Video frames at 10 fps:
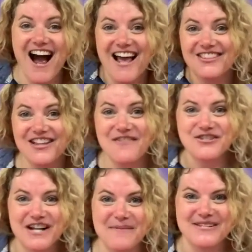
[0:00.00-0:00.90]
I loved
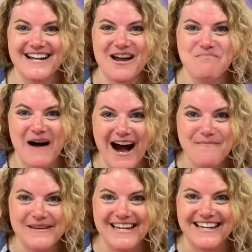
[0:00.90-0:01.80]
your upside down
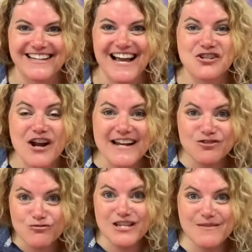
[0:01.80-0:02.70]
popping and trying
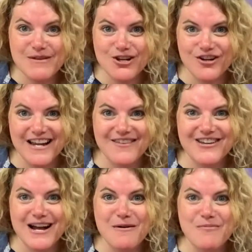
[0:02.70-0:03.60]
to really be creative
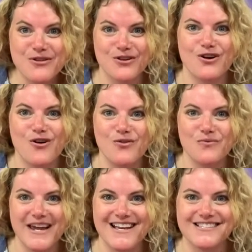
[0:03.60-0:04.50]
and come up with your own
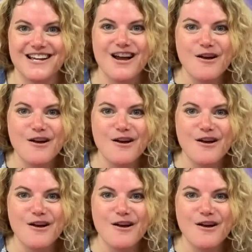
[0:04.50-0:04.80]
ways.